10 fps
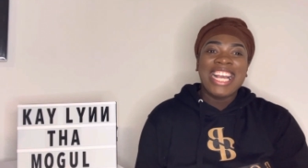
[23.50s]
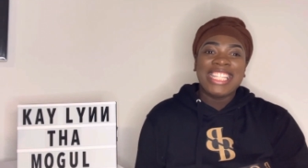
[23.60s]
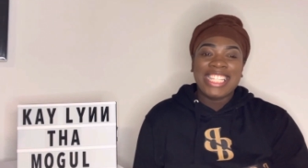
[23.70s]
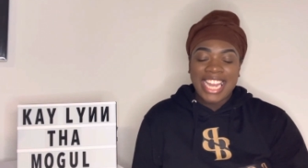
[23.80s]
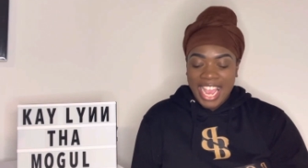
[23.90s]

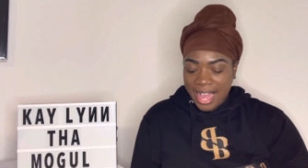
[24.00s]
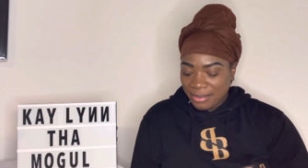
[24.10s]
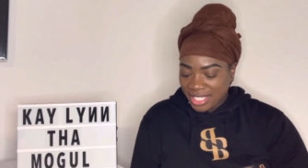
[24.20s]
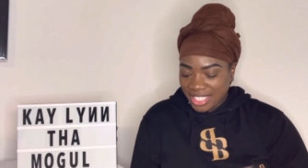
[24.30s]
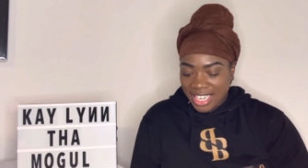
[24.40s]
Today, I'm
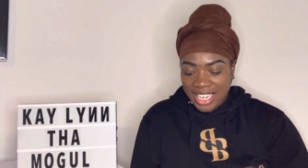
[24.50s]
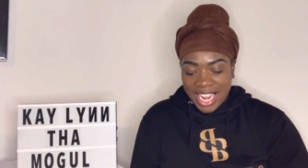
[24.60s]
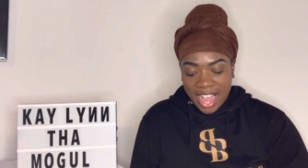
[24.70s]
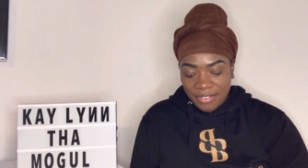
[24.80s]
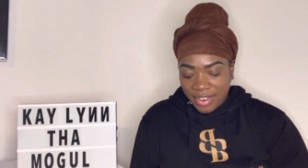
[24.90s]
just going to
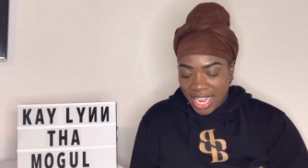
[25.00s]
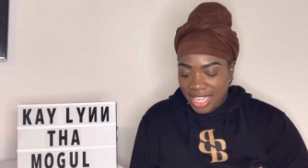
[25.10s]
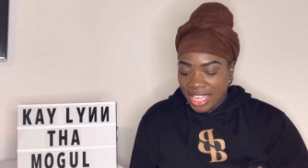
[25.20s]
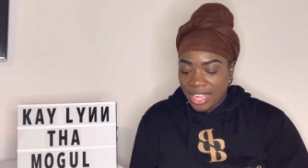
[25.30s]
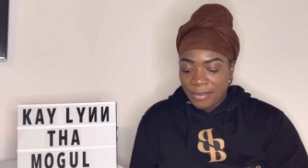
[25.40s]
dive right
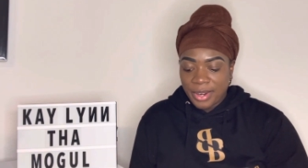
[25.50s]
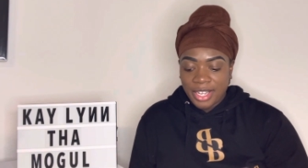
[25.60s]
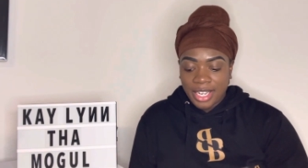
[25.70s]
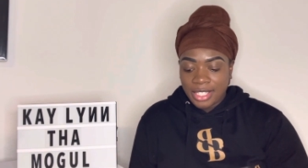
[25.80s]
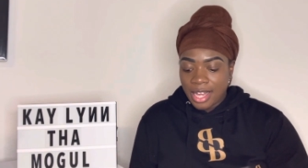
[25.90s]
in and we're
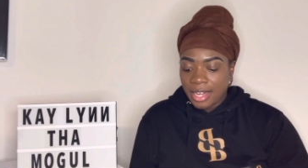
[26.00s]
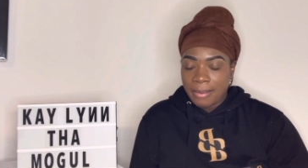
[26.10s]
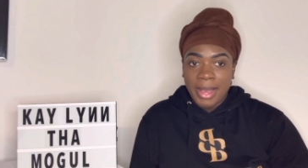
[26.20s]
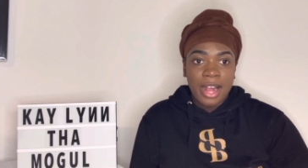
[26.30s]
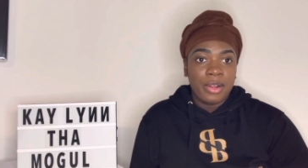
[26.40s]
going to talk
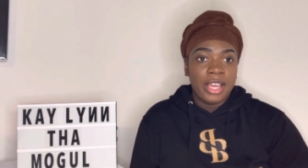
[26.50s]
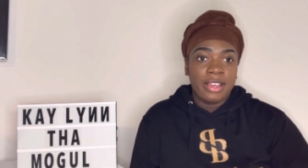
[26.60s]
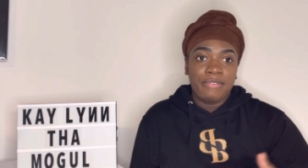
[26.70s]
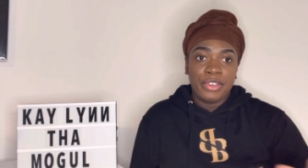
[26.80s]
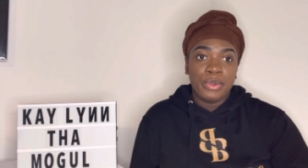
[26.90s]
about if
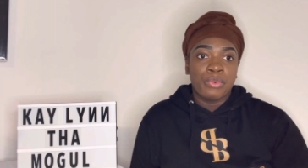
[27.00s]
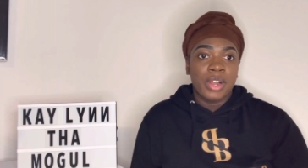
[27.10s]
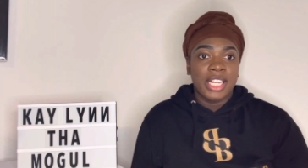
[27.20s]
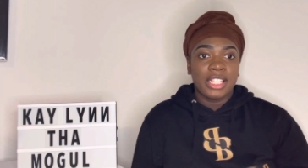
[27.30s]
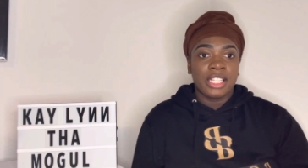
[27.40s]
you're
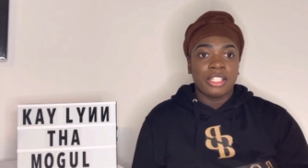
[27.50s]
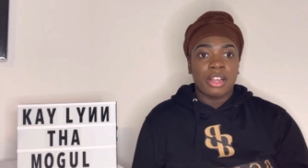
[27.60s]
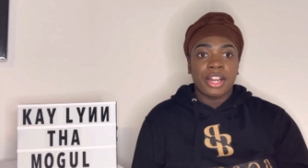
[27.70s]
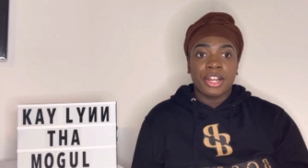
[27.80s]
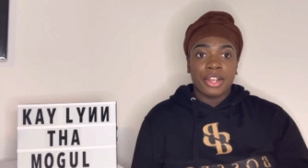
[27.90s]
wanting to
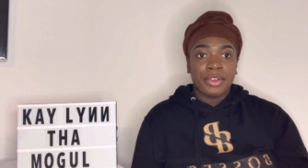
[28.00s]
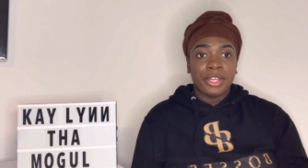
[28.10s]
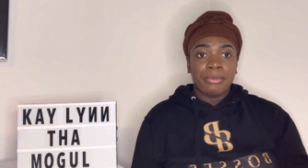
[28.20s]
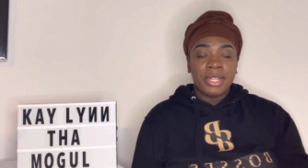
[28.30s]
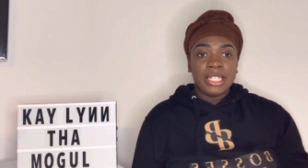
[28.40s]
start a courier
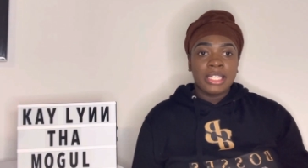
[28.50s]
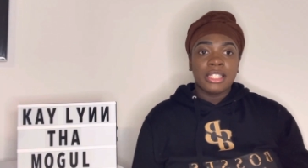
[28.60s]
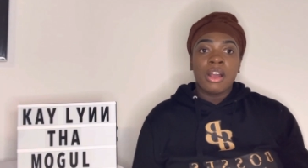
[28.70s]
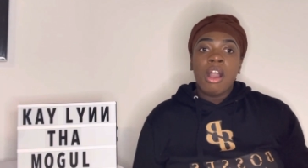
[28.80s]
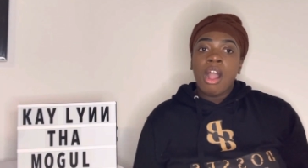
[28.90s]
business
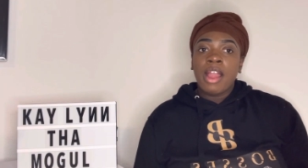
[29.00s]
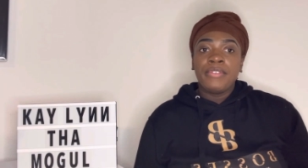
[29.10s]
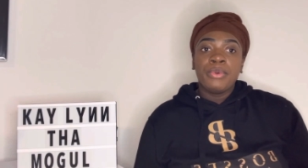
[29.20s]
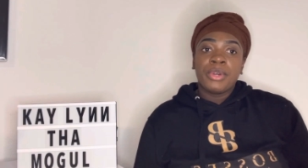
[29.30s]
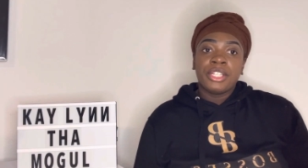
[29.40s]
or if
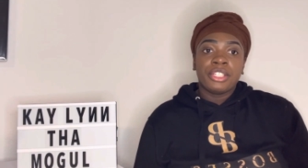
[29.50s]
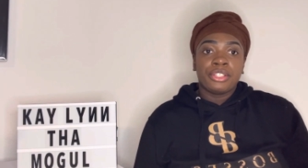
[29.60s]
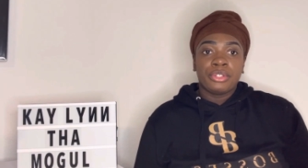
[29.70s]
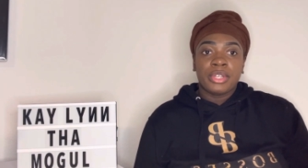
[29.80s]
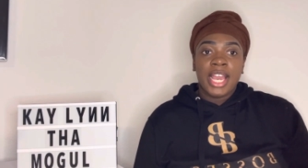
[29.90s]
you want to just
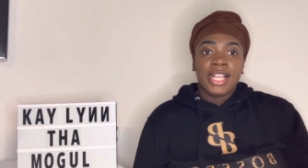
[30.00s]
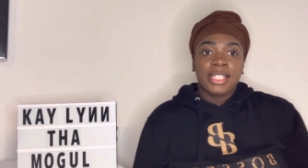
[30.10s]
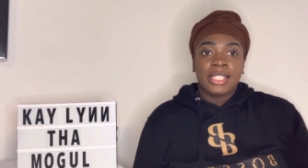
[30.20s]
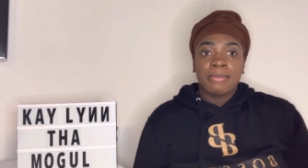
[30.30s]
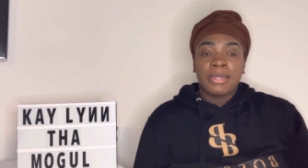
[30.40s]
do it as
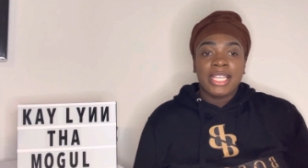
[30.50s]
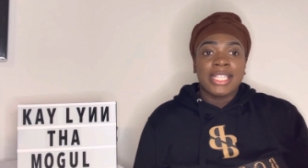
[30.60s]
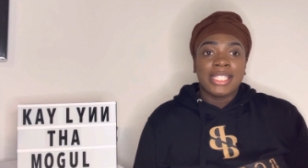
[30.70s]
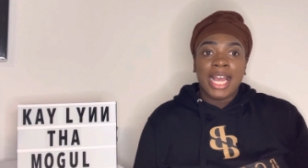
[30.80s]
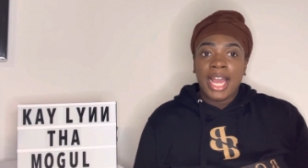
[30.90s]
simply a
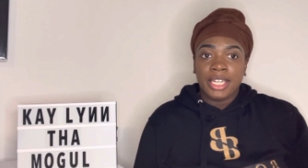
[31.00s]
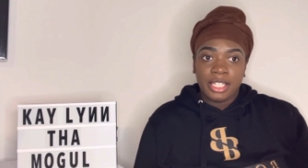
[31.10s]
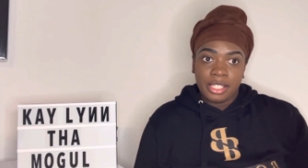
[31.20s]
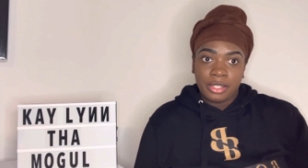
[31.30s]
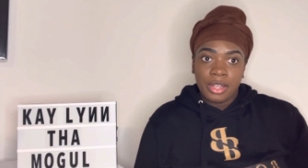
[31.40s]
side
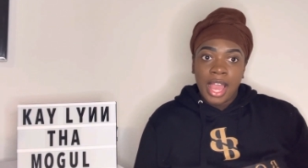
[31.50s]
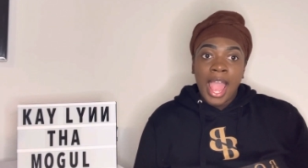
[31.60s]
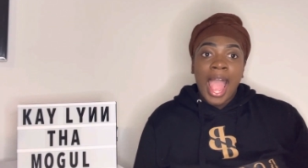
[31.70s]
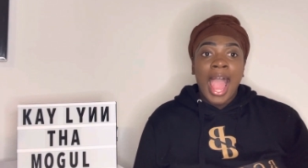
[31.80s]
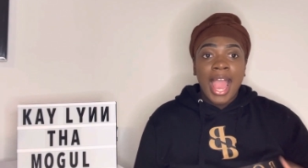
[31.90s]
hustle.
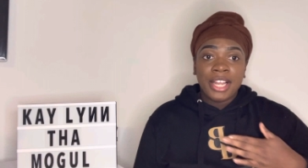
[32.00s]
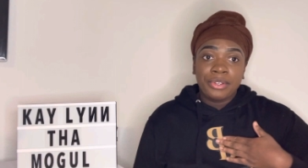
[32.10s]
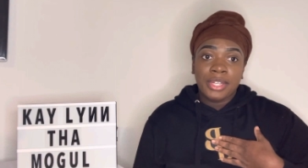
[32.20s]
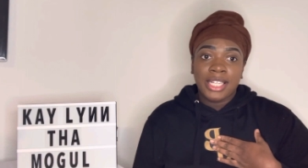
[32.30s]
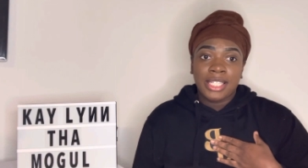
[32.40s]
I do
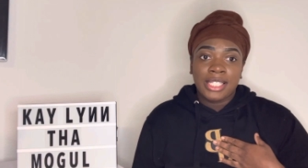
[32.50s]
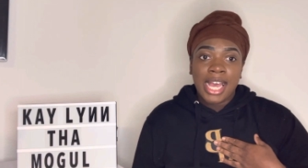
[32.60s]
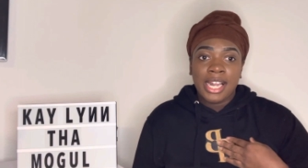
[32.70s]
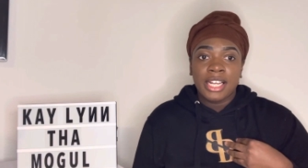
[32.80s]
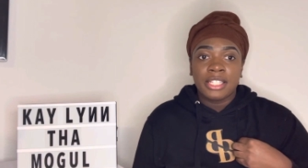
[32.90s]
it as a
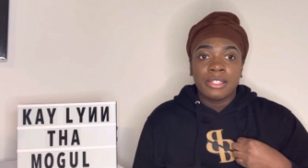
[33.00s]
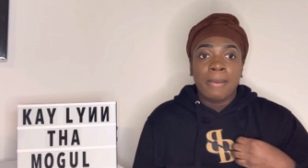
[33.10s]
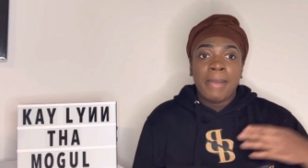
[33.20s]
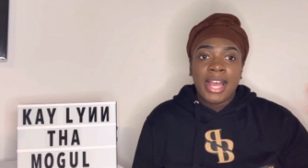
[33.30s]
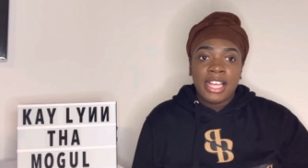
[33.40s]
side hustle.
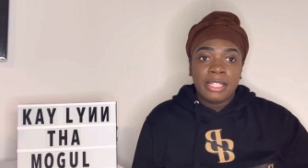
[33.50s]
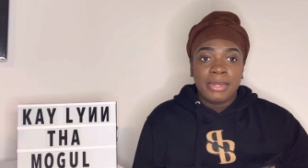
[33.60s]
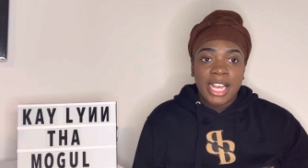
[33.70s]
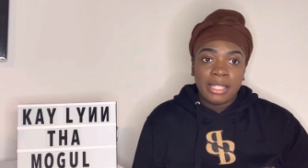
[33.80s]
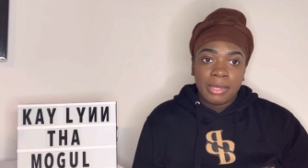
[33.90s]
My husband
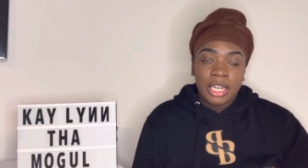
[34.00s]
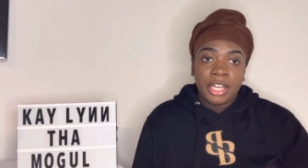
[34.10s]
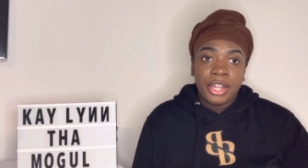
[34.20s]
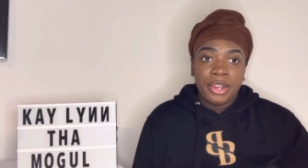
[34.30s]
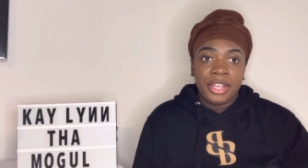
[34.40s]
has been in
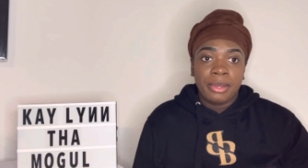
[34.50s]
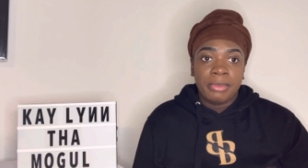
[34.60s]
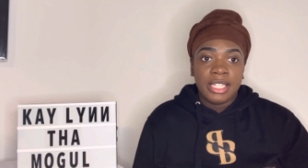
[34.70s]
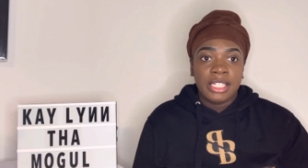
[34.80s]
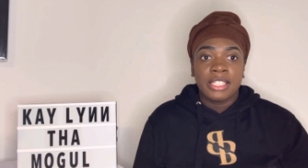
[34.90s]
the courier
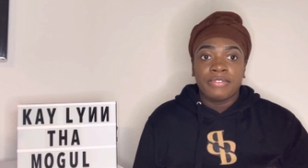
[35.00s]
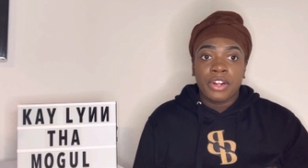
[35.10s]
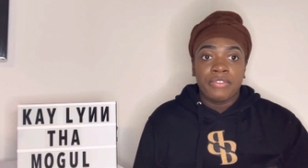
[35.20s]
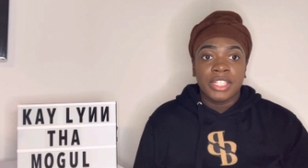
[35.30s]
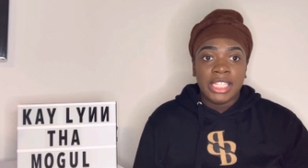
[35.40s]
business for
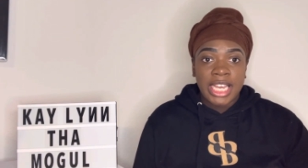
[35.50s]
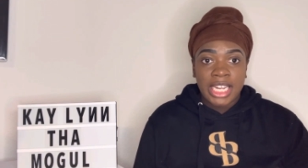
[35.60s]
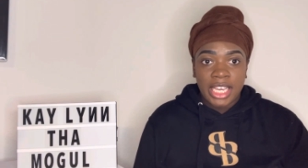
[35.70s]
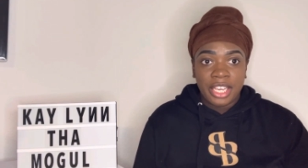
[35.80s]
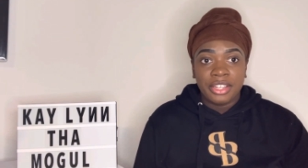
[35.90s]
over 10
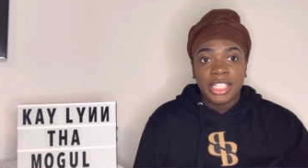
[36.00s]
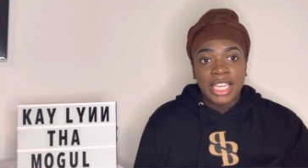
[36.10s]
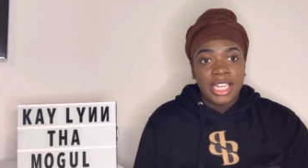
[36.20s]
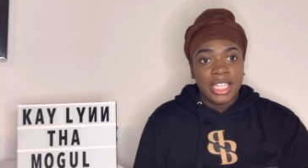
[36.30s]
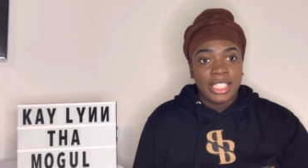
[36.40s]
years. He
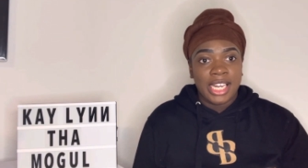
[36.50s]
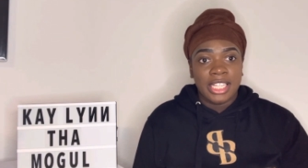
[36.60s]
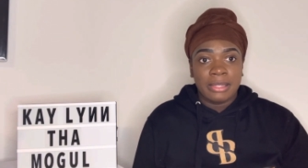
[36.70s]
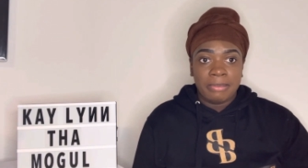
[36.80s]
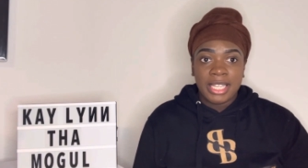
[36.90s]
does it
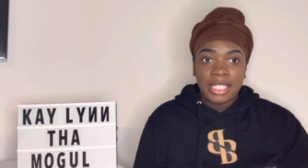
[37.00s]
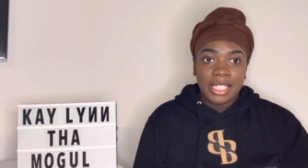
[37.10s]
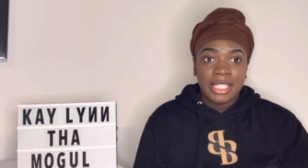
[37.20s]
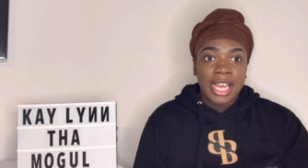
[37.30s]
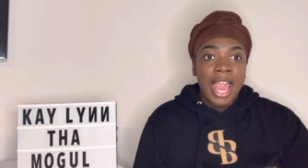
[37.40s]
as a business.